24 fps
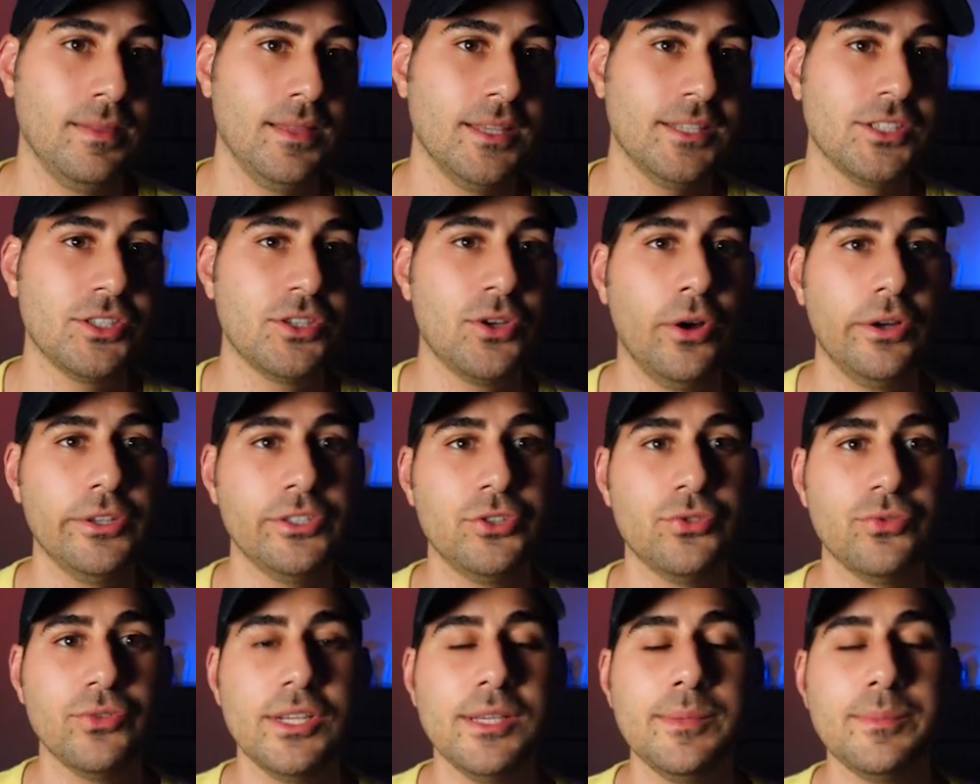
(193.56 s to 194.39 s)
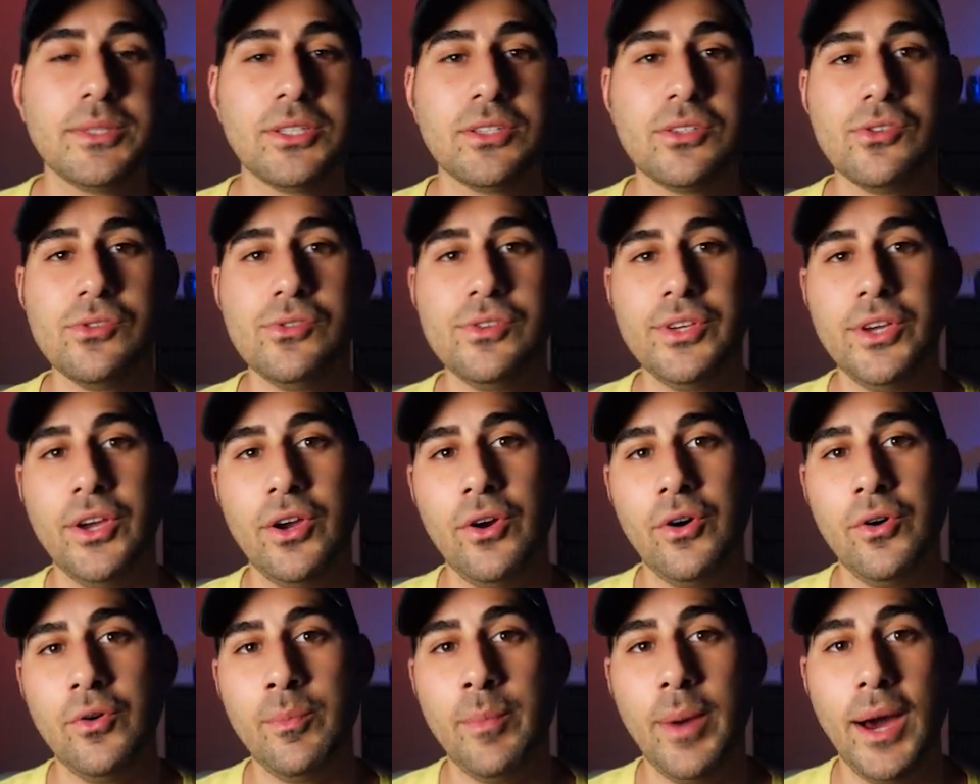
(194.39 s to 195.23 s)
This is called Dream
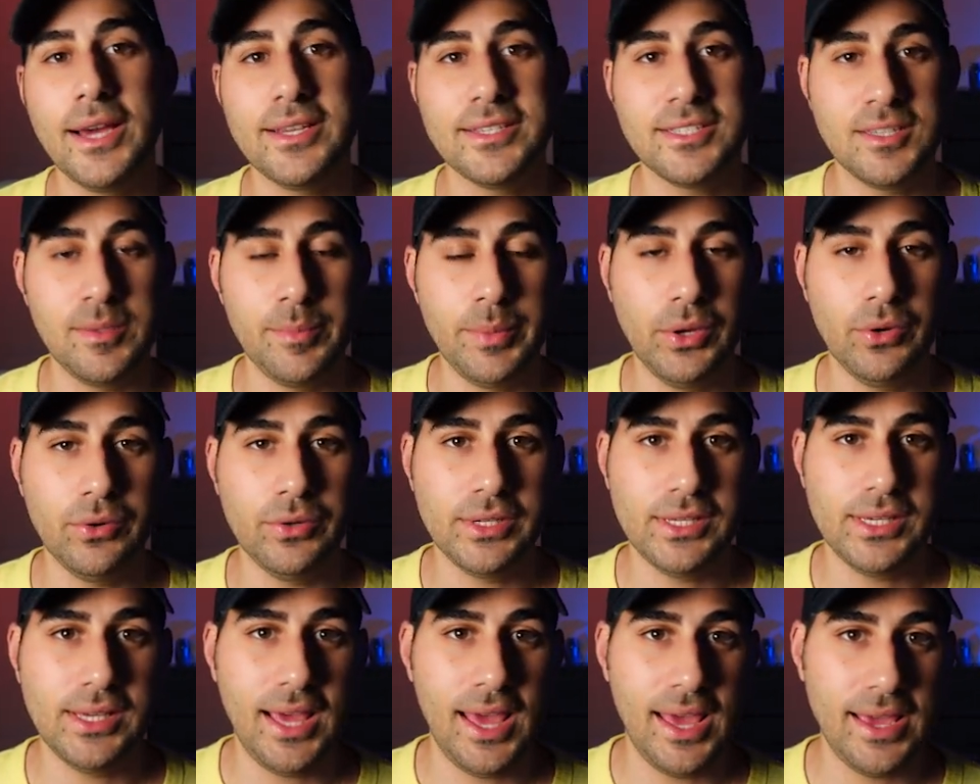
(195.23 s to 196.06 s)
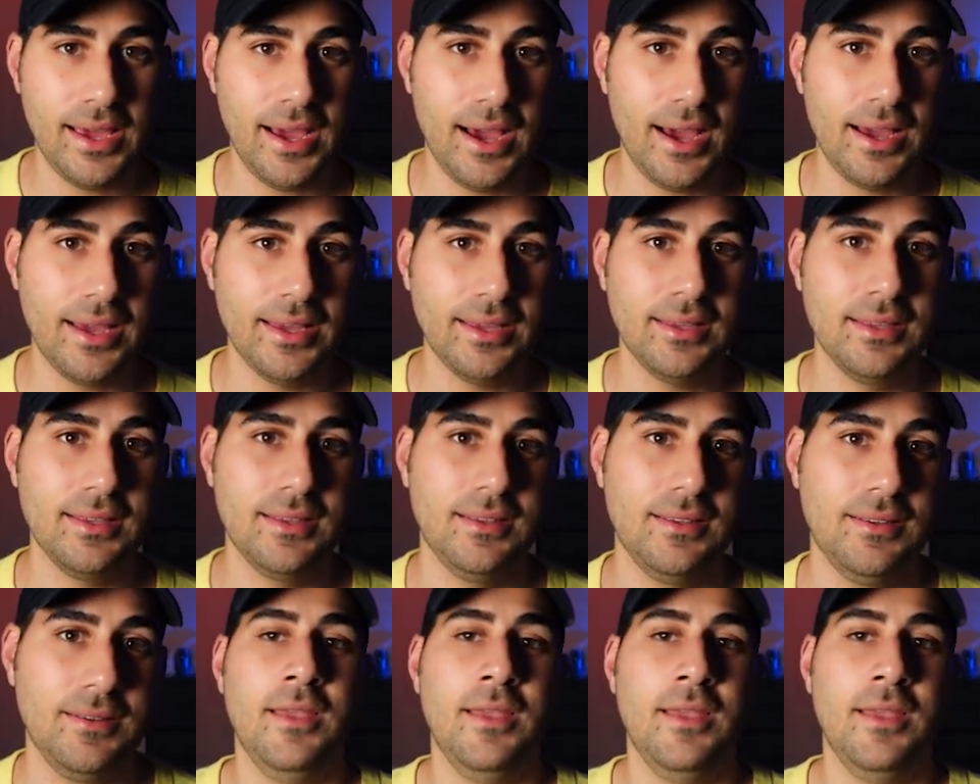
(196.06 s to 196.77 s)
Studio by Stability AI.